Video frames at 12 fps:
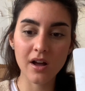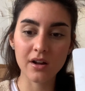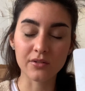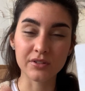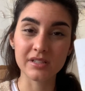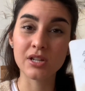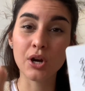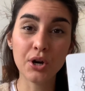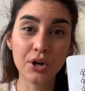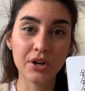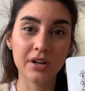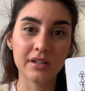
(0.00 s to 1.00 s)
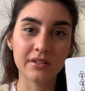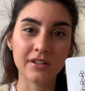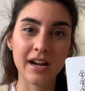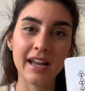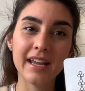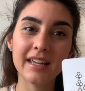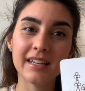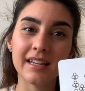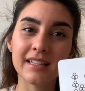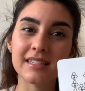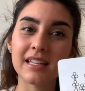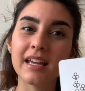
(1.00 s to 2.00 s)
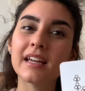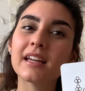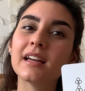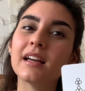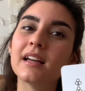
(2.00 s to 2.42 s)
return, right? It's like,